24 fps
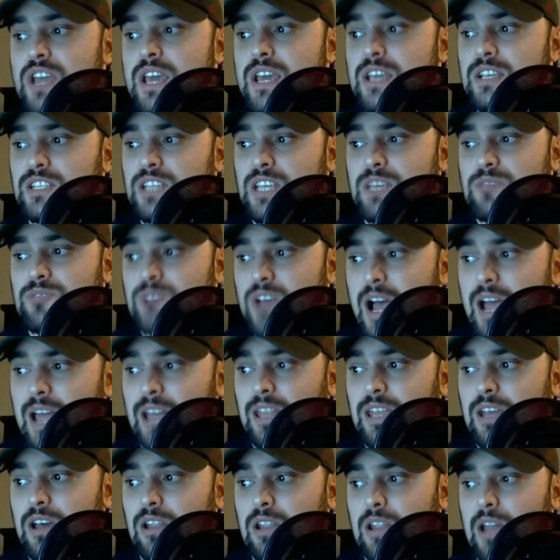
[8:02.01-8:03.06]
seems
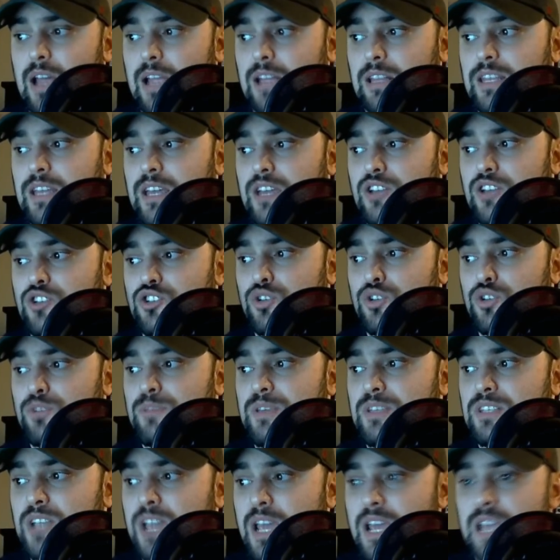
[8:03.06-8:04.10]
highly unlikely and should be
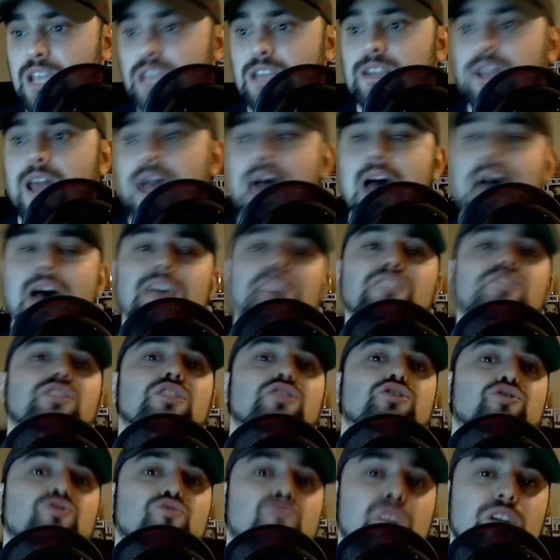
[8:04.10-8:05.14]
taken as
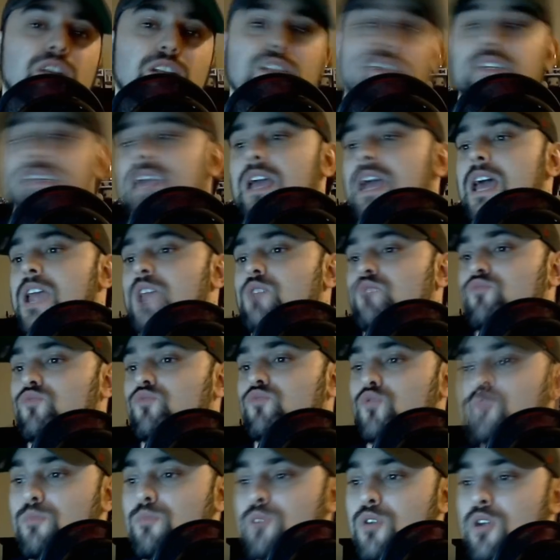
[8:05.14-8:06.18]
strictly a
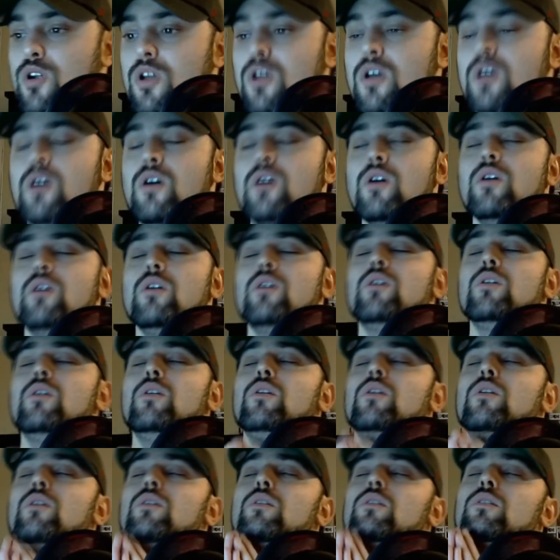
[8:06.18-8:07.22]
rumor.
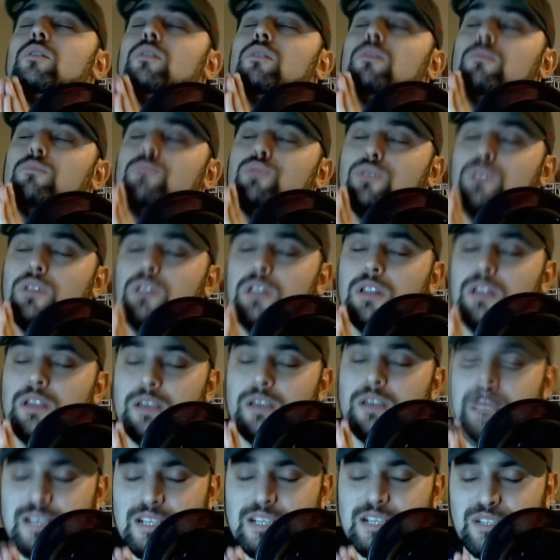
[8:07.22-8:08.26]

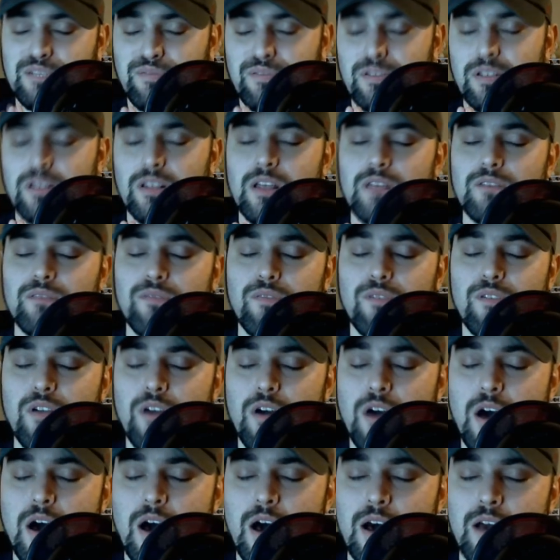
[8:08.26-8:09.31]
Please, for the love of
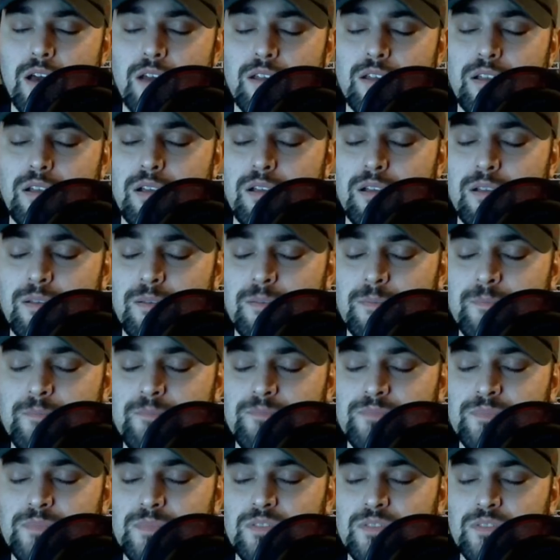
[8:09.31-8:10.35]
God,
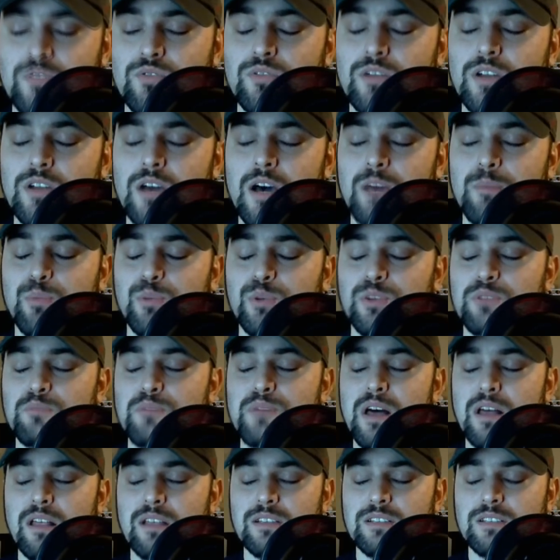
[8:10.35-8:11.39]
do not put the
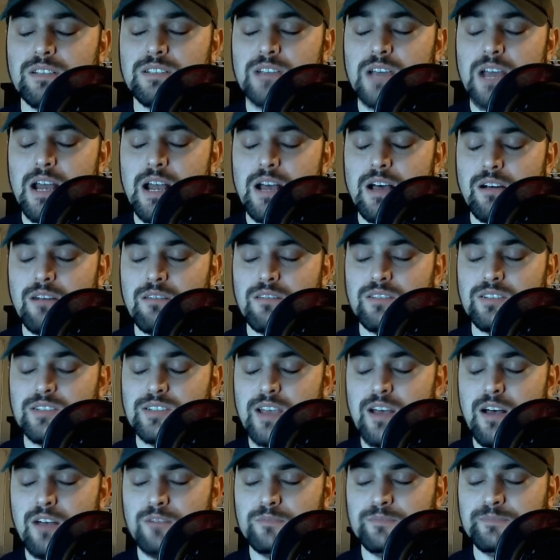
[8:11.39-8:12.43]
Bellas inside a Hell in a
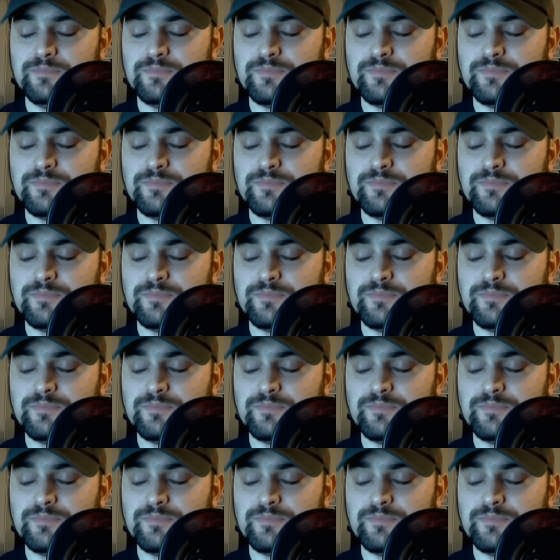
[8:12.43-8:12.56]
Cell.